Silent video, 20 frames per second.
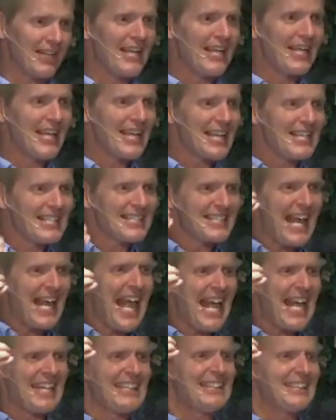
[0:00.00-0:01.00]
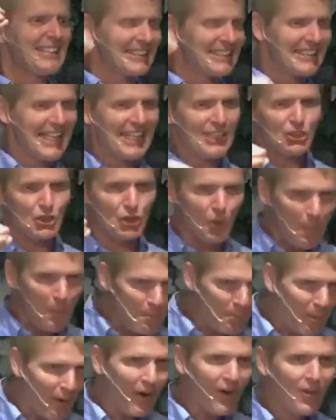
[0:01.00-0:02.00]
It is an essential
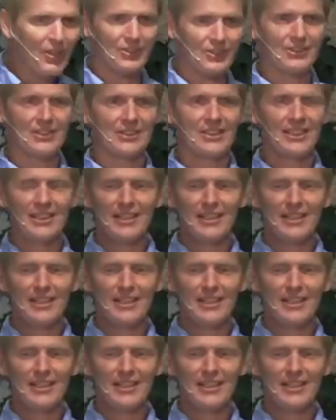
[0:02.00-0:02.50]
part